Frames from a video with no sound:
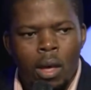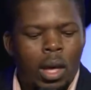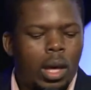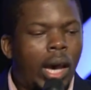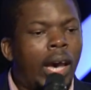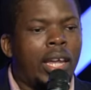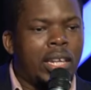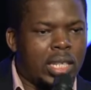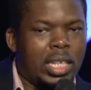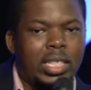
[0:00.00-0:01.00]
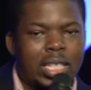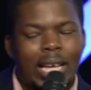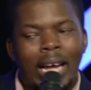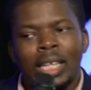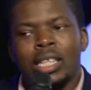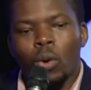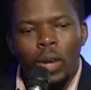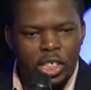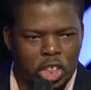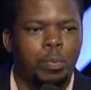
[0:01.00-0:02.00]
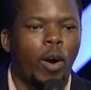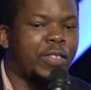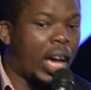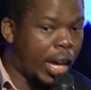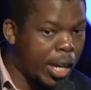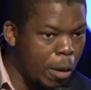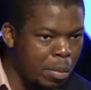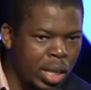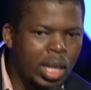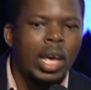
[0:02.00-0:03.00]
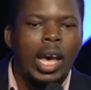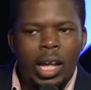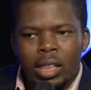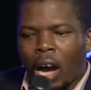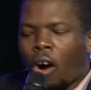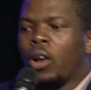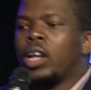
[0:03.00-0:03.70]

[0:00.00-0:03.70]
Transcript: And it is under the rulership of the enemy, and the only